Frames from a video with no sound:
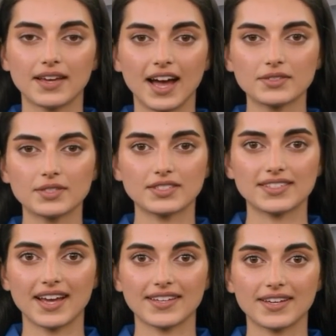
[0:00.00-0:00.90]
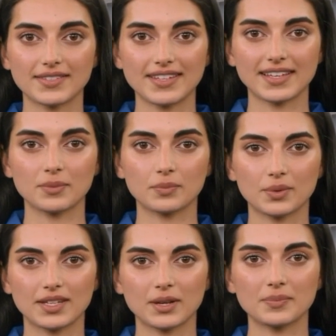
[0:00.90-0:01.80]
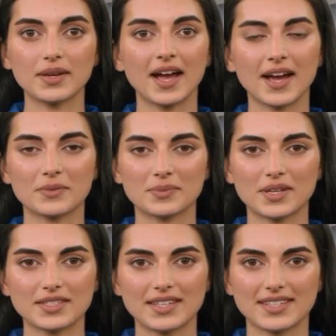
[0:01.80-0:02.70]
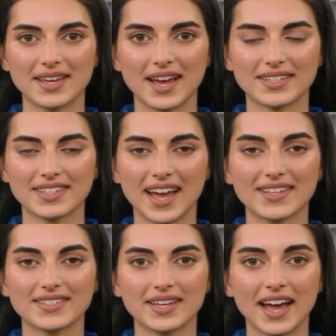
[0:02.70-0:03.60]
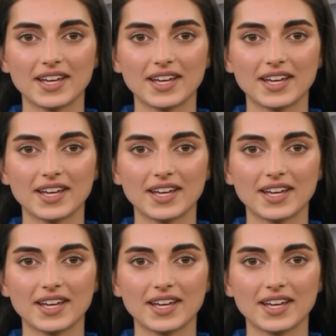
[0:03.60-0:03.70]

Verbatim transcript: Understanding the symbolism behind these designs adds an